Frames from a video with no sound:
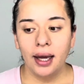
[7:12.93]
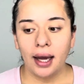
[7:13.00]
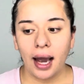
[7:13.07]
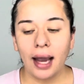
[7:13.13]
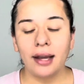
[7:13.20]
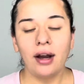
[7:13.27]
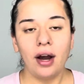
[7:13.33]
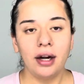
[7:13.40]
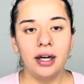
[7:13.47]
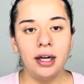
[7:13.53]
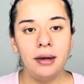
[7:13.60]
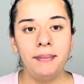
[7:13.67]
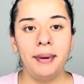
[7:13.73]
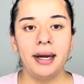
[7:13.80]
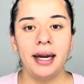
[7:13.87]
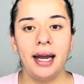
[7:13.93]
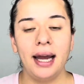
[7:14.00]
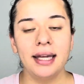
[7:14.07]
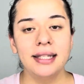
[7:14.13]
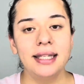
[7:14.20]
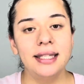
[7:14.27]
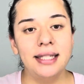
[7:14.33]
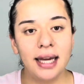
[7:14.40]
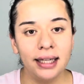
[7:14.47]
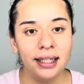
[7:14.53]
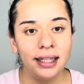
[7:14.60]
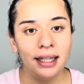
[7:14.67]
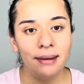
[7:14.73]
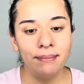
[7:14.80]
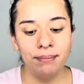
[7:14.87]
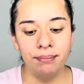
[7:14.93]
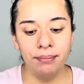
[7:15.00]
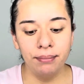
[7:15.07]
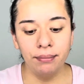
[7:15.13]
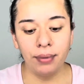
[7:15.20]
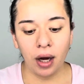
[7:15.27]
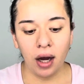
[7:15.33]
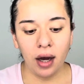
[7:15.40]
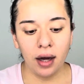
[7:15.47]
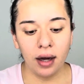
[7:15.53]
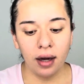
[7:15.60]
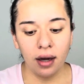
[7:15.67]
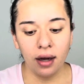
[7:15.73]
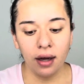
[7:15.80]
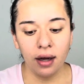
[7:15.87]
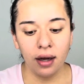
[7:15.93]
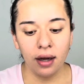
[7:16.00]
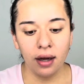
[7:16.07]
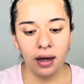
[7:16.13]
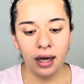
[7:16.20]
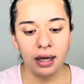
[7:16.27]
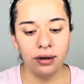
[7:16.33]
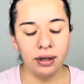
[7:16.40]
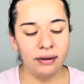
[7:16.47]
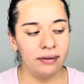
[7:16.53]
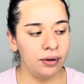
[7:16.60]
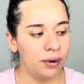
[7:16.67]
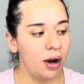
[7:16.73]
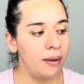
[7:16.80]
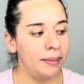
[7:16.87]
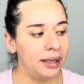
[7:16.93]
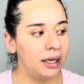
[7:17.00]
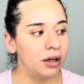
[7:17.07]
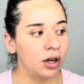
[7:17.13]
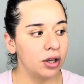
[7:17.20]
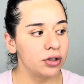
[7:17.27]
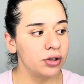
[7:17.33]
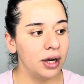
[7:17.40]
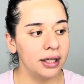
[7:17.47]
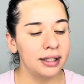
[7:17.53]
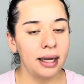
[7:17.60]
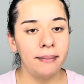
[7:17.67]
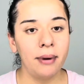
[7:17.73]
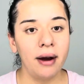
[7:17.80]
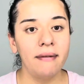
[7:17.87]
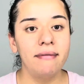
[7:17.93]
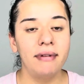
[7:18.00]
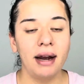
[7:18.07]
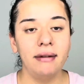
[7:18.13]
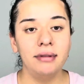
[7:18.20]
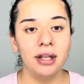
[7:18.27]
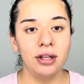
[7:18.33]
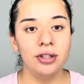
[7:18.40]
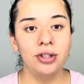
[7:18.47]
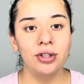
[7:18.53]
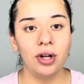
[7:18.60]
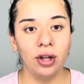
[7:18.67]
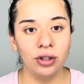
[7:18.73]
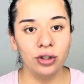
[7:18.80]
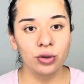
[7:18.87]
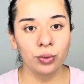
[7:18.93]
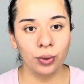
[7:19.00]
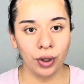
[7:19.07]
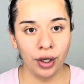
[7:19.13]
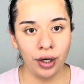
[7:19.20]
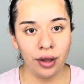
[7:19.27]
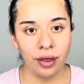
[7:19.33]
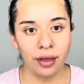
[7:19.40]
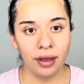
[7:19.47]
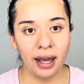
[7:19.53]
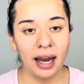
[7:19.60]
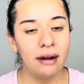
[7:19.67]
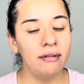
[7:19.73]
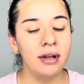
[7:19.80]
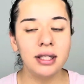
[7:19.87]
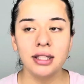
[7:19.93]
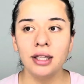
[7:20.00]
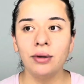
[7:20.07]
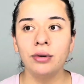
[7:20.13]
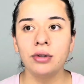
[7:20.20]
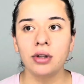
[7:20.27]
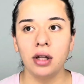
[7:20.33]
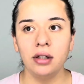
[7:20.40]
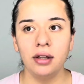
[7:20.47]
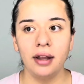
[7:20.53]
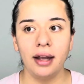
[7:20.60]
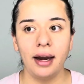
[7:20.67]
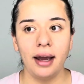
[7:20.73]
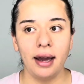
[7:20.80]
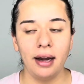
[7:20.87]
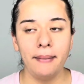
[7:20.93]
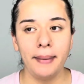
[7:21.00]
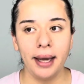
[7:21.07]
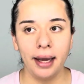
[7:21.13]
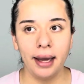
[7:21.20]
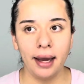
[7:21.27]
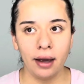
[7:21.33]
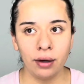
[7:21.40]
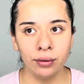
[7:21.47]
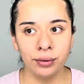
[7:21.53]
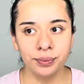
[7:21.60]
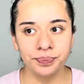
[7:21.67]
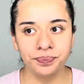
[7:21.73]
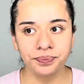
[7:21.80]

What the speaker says: I got up and I accidentally bought, I don't even know how many contracts. I bought $5,000 worth. Every single dollar that I had in my account,